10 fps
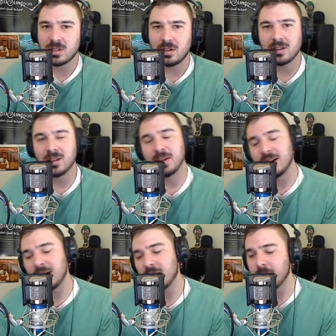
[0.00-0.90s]
that you're going to be
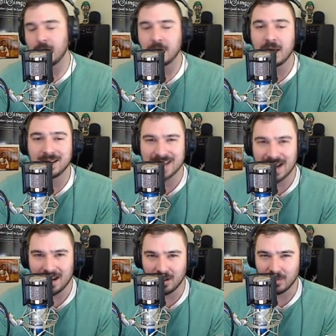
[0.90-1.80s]
like, oh man, I'm kind of
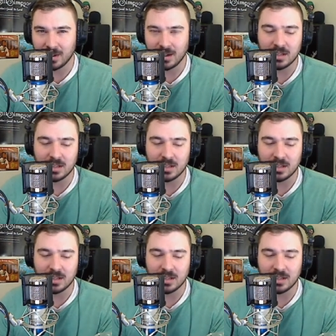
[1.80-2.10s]
tired of it.